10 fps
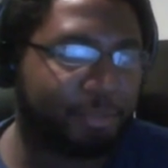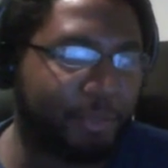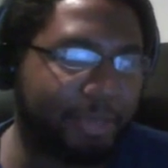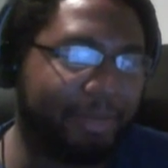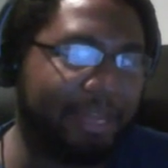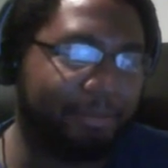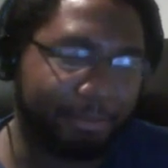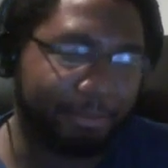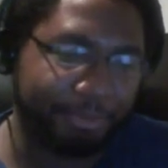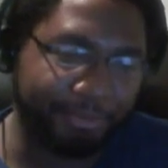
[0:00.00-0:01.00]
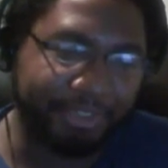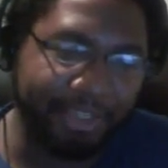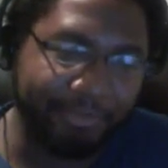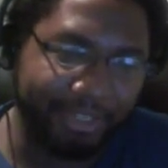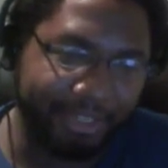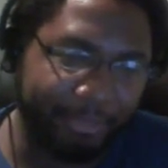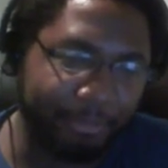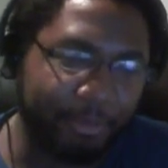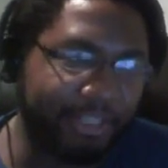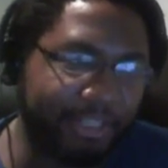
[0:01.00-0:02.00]
we might be able to believe in
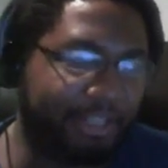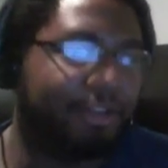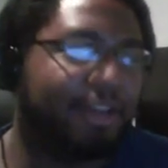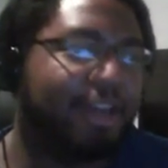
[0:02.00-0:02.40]
Marine,